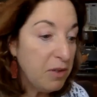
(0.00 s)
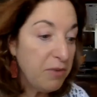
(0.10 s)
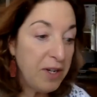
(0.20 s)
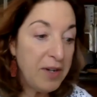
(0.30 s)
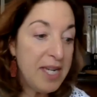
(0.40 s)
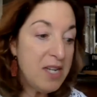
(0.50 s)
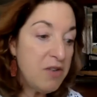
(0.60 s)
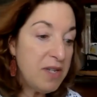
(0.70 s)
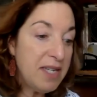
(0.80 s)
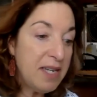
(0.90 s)
are very
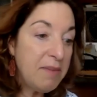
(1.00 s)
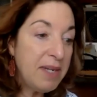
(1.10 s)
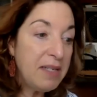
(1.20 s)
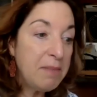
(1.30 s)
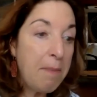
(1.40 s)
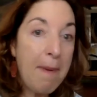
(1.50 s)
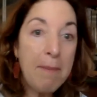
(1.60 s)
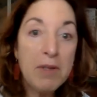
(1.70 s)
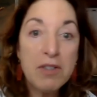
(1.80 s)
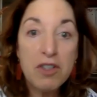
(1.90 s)
interesting because
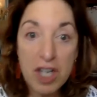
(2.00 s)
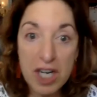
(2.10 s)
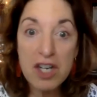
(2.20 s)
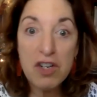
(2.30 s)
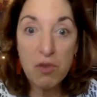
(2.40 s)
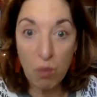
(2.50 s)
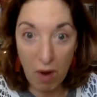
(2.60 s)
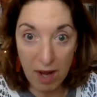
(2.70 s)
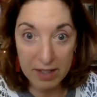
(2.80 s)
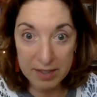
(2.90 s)
bubbles change
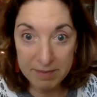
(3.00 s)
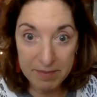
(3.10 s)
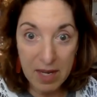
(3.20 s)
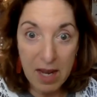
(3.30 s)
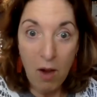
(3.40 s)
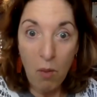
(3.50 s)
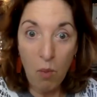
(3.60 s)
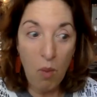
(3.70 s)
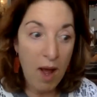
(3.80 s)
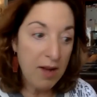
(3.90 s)
water.
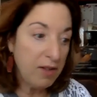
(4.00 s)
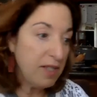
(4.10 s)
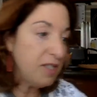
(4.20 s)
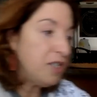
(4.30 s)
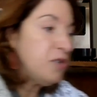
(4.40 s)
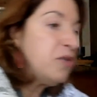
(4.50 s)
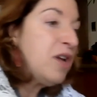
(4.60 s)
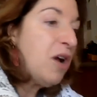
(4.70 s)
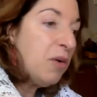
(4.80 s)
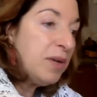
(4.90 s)
Water, as you
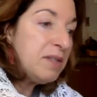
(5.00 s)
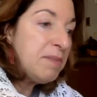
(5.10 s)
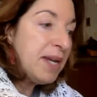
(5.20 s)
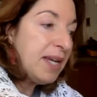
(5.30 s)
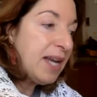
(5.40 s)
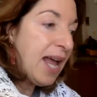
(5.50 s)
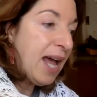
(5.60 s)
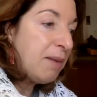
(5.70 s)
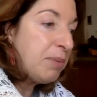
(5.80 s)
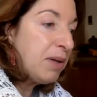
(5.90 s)
know, is made
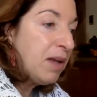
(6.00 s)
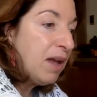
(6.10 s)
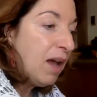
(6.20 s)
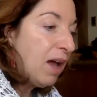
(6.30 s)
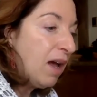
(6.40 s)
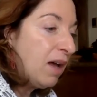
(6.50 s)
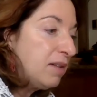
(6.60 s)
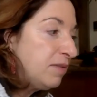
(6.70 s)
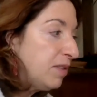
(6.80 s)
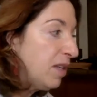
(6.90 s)
up
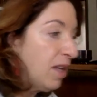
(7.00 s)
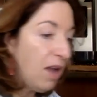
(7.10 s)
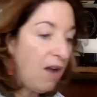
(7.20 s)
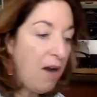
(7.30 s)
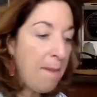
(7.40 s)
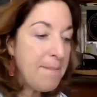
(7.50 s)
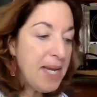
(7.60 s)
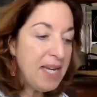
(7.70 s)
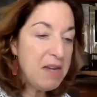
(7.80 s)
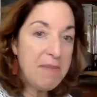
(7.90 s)
of our
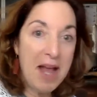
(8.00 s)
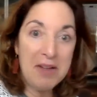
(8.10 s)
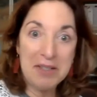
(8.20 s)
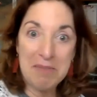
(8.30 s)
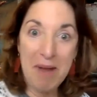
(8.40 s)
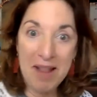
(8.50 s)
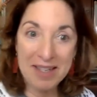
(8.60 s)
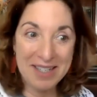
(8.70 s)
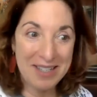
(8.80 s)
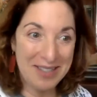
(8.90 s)
Mickey Mouse
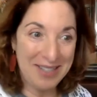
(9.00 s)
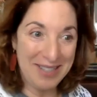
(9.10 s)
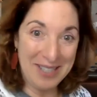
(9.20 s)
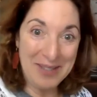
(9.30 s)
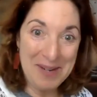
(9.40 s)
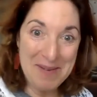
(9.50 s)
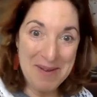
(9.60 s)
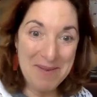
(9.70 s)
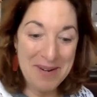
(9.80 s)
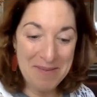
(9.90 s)
molecule. Do you
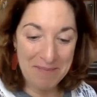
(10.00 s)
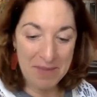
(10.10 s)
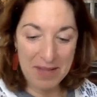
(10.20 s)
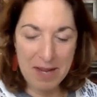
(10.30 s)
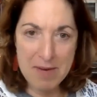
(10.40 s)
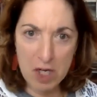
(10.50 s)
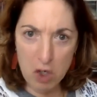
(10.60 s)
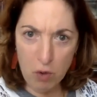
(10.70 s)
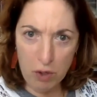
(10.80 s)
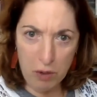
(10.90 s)
remember? Let me
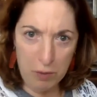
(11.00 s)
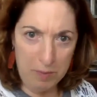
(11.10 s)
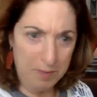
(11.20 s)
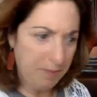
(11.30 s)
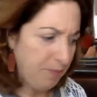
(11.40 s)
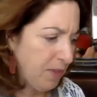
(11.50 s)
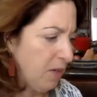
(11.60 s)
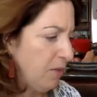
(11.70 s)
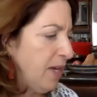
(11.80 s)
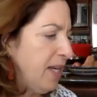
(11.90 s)
show you.
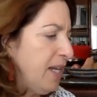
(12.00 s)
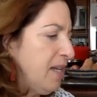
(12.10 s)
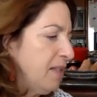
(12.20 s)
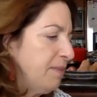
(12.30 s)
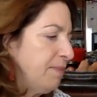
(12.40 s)
Ready?